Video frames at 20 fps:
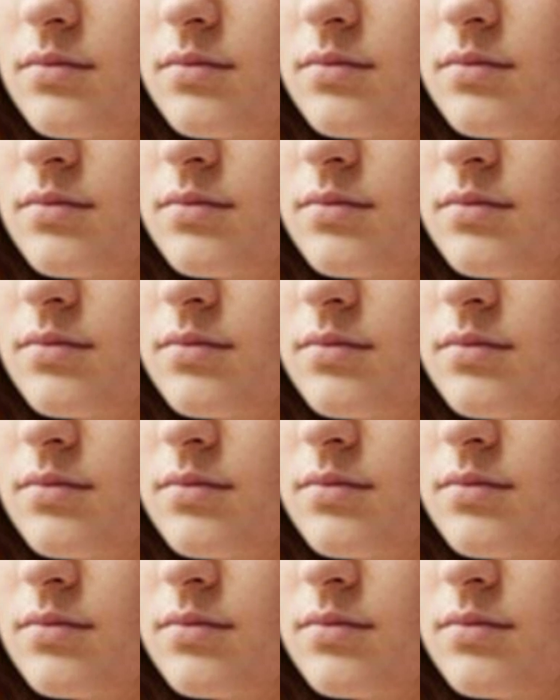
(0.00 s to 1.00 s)

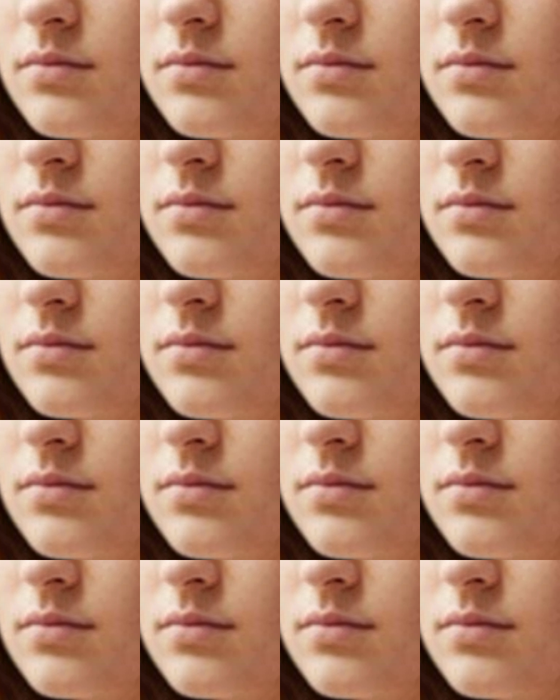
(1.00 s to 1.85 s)
Nothing is said.